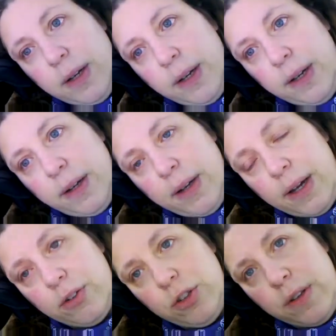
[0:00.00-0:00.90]
I
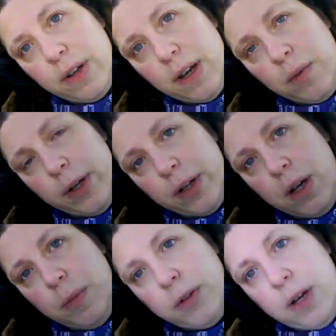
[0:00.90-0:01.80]
actually think I went a
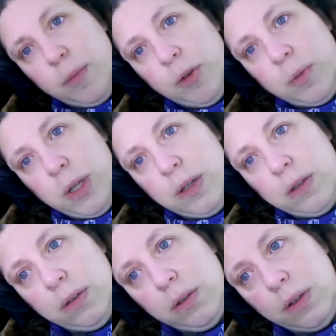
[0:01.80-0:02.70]
couple times a week